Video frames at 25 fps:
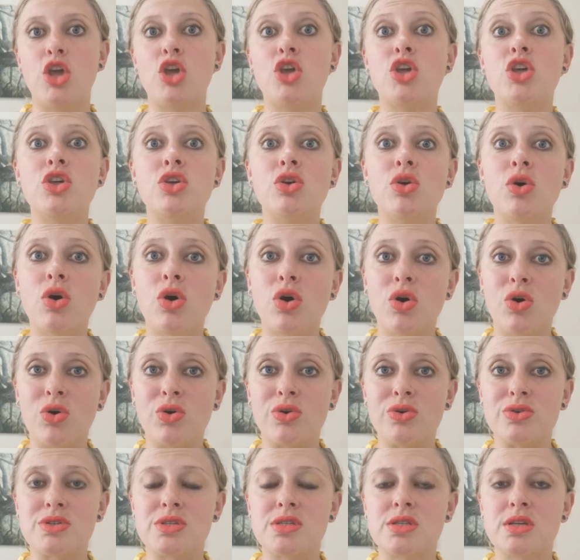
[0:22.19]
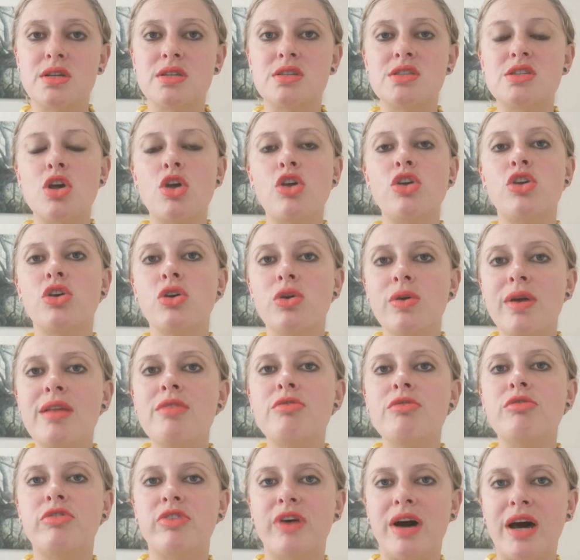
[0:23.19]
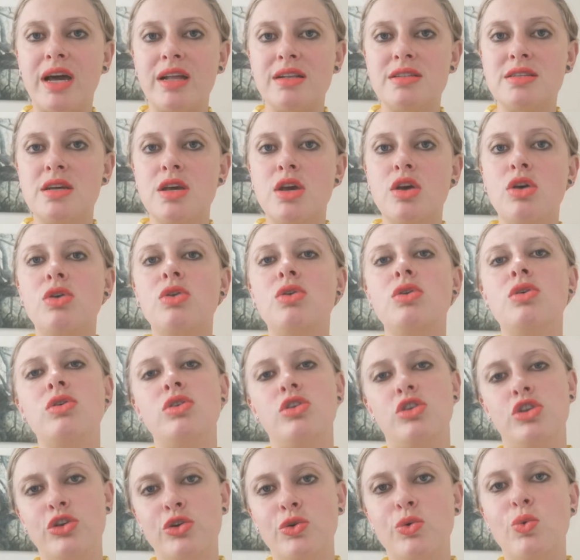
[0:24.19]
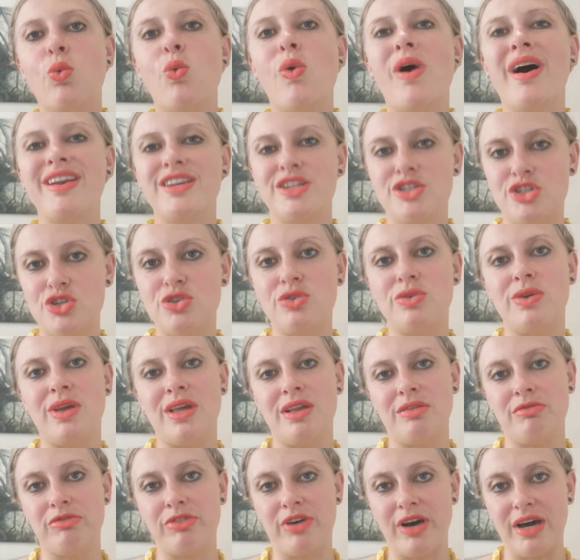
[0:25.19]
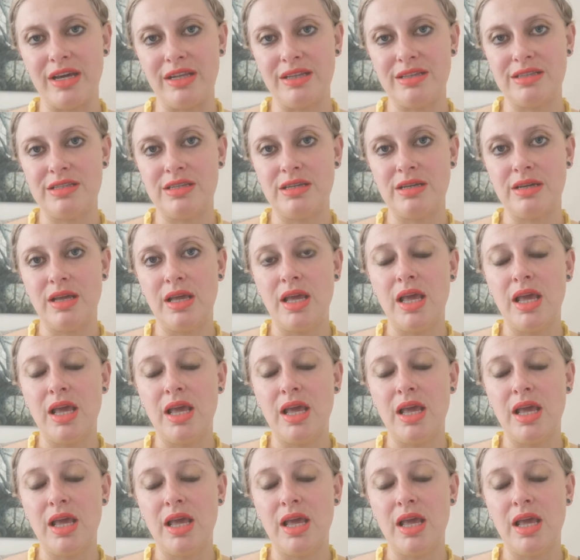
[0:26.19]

Yours. So you invite who you want to invite.